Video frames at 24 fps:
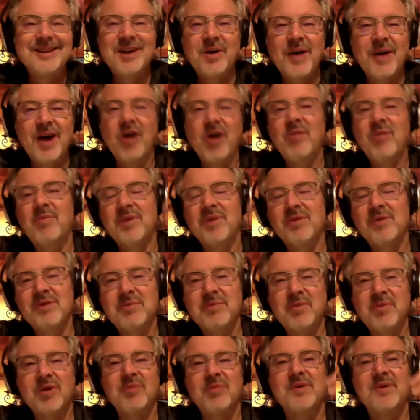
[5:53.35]
help and
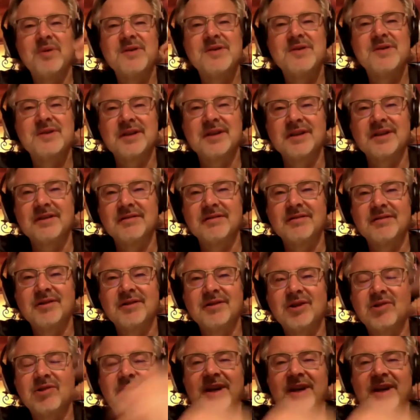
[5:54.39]
repurpose and create a